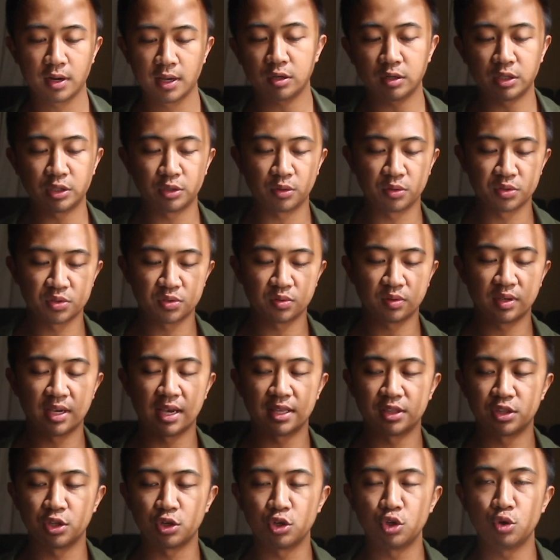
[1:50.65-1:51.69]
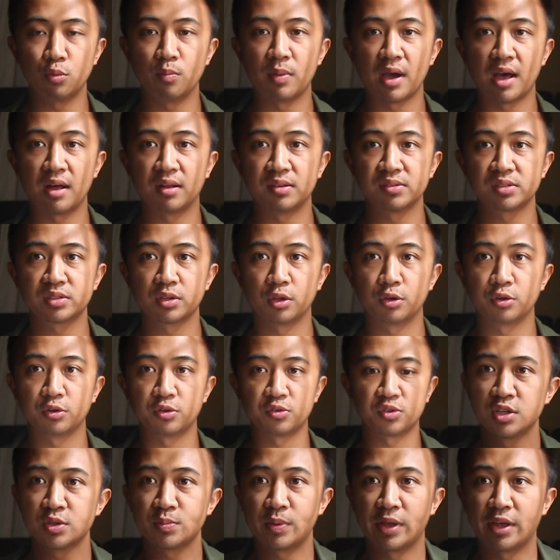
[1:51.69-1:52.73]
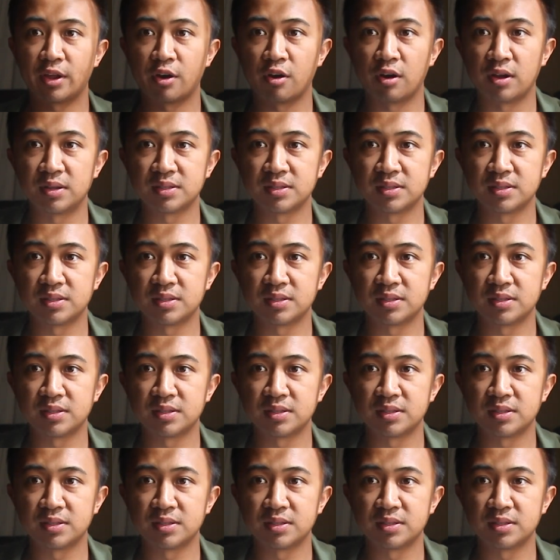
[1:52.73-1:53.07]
You also got the New Balance logo splatter on